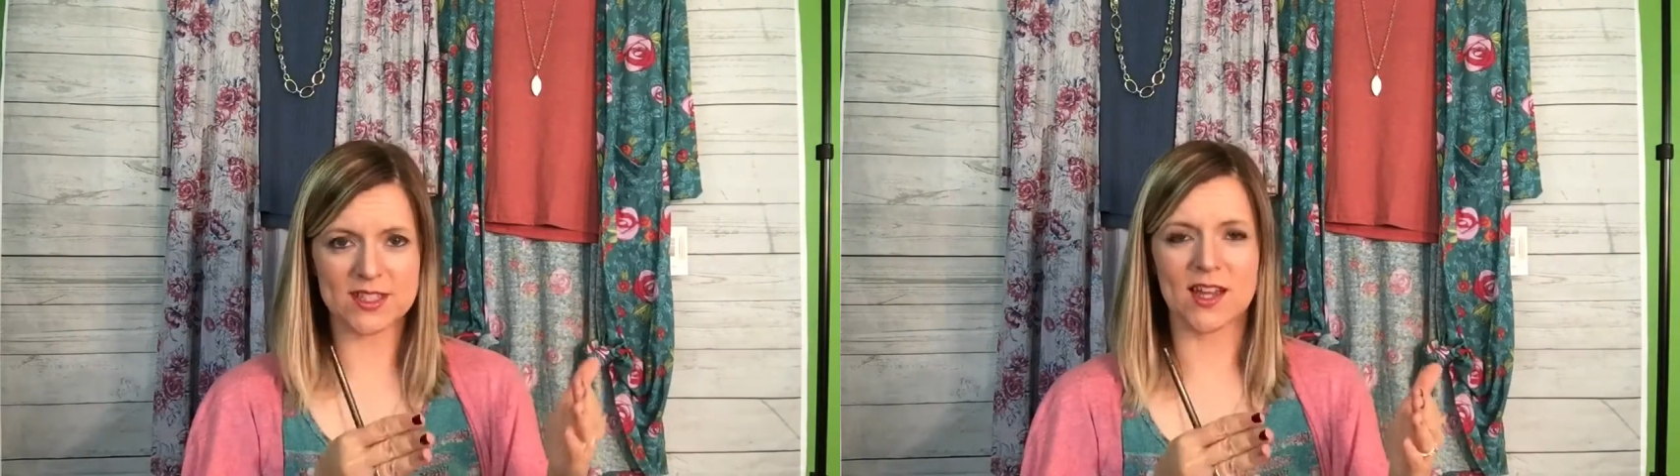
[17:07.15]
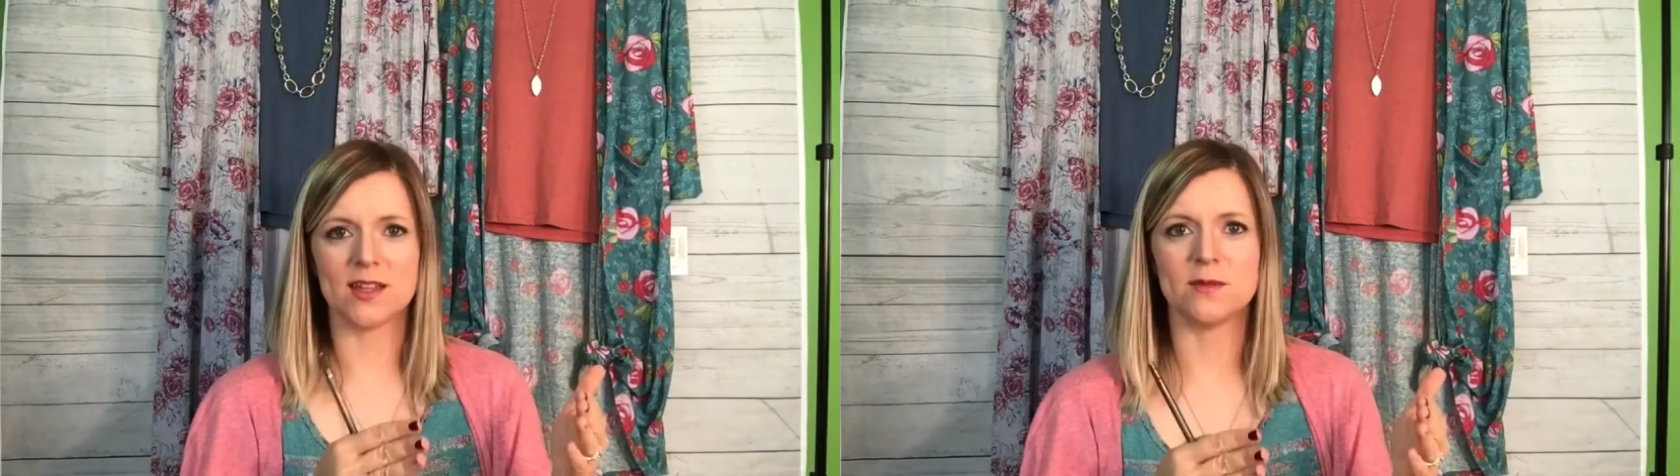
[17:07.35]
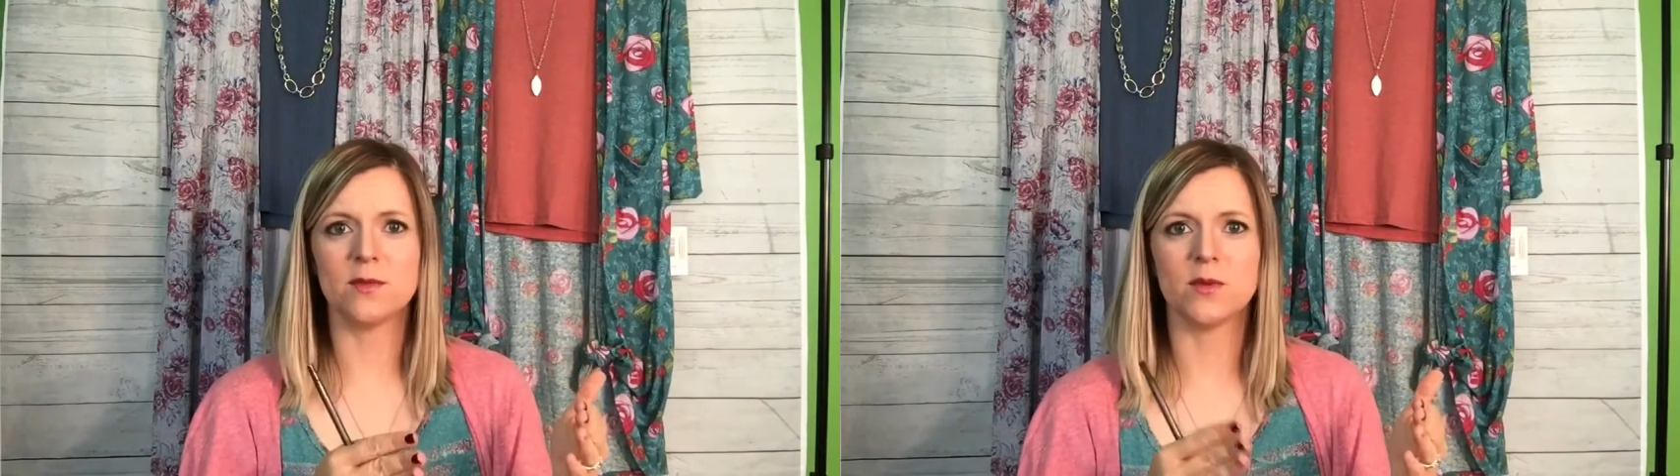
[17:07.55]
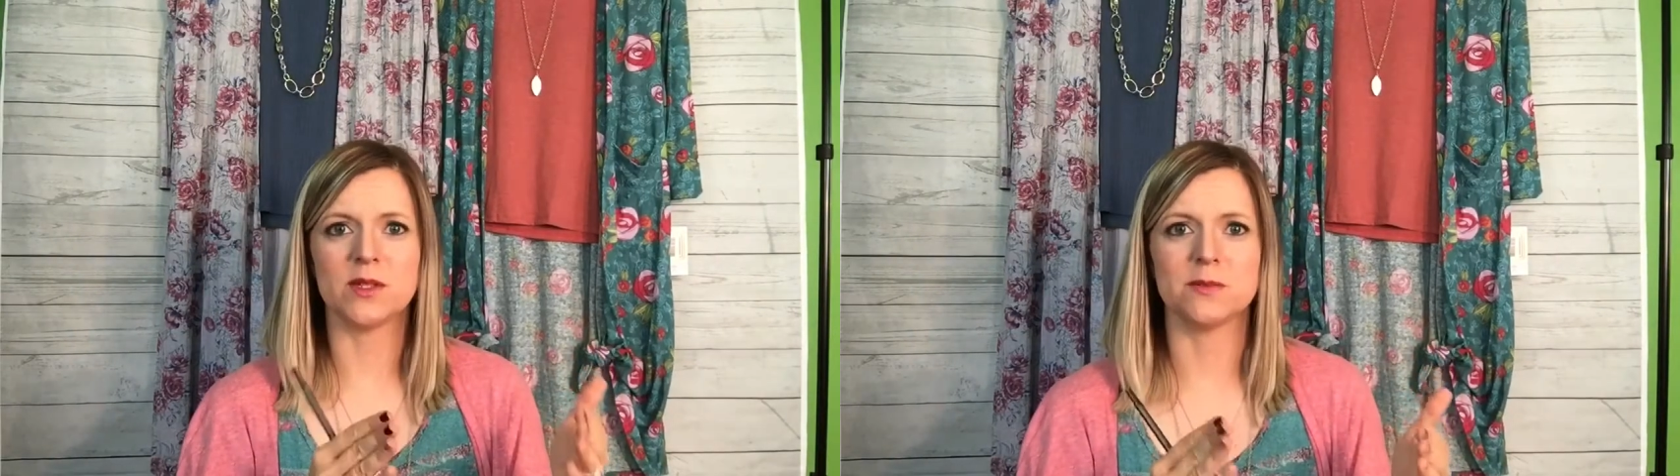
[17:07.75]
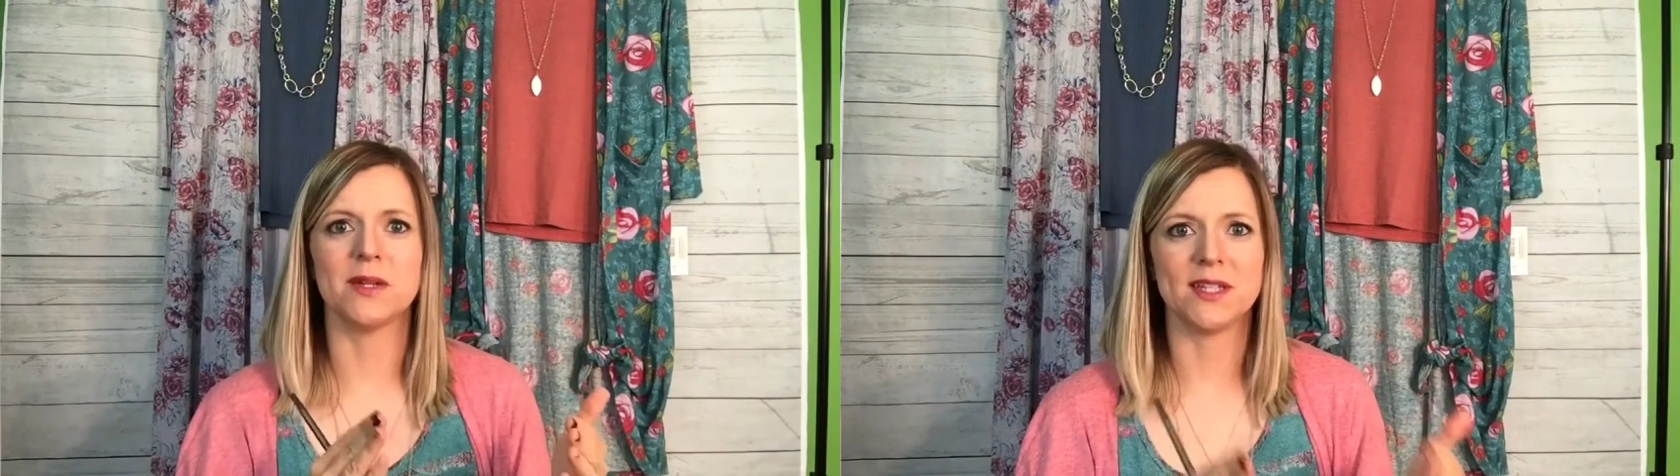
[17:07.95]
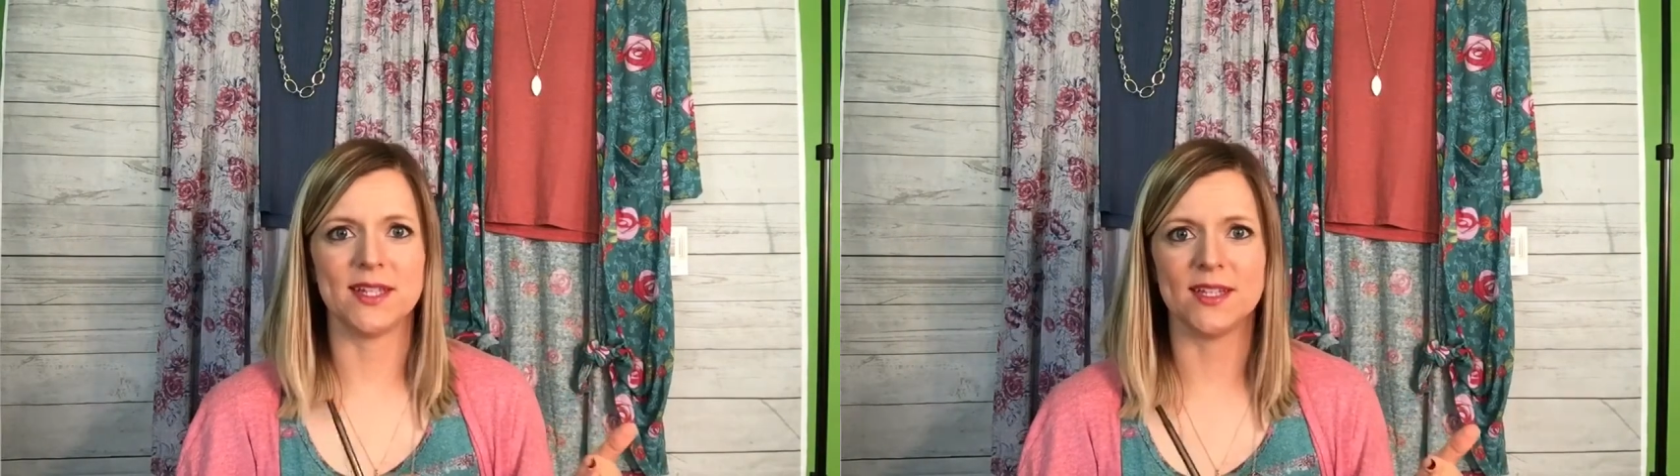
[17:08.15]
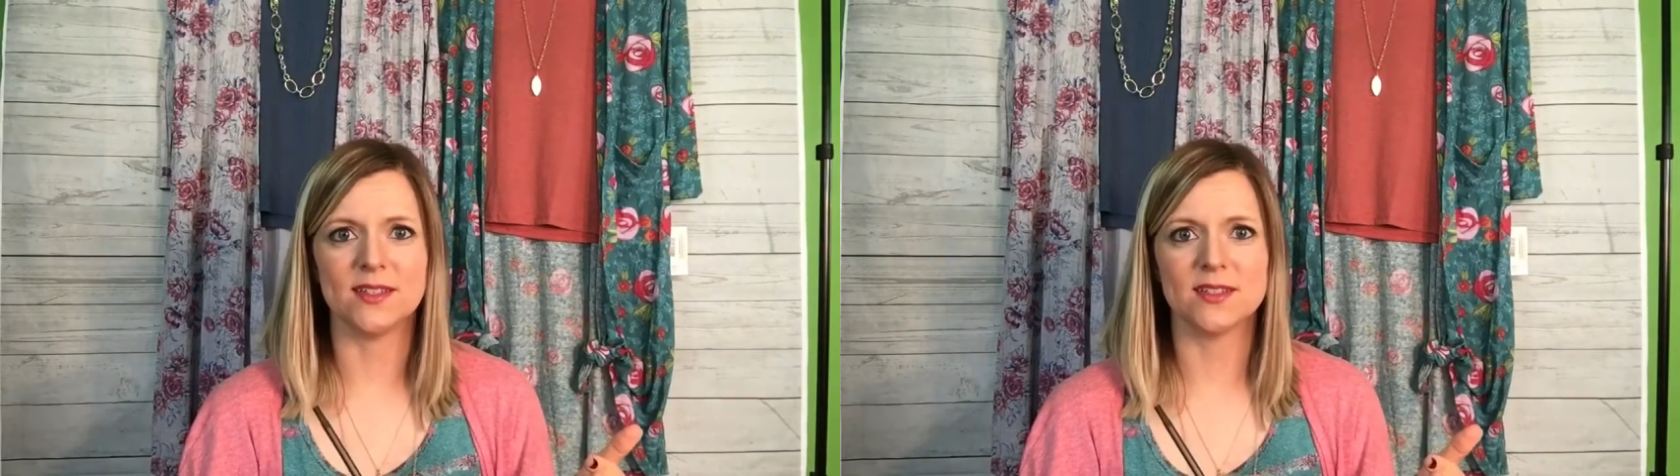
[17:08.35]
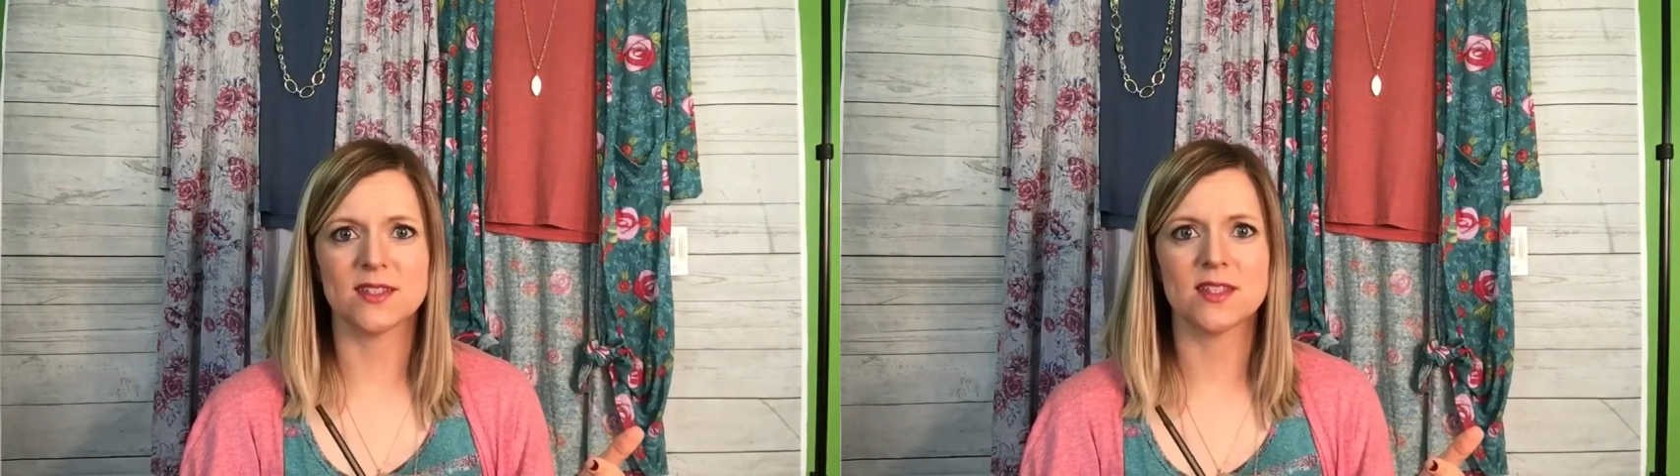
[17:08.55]
time with my
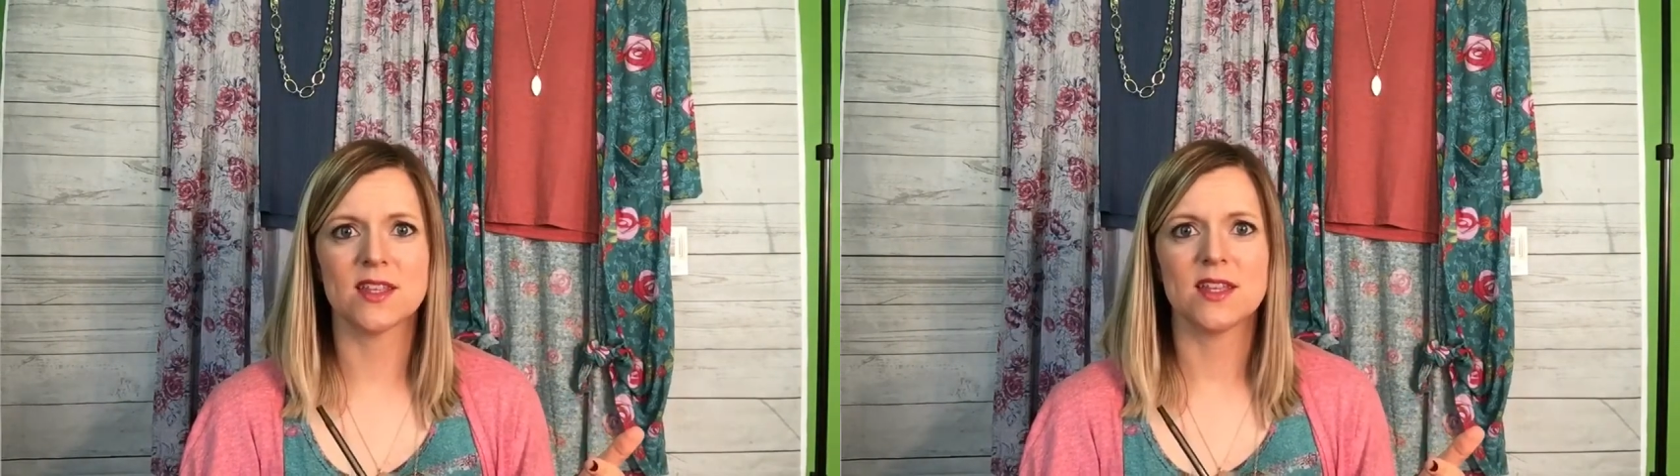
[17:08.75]
kids.